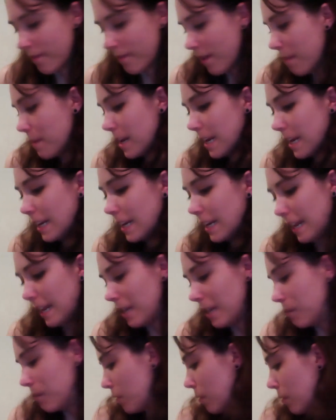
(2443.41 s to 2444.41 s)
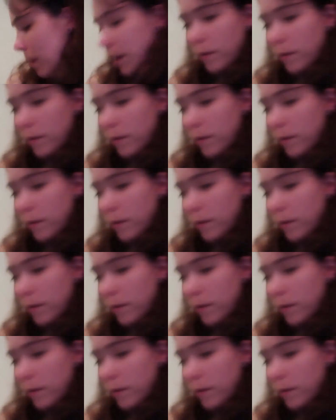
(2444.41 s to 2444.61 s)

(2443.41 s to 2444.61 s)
if I'm in a knitting mood,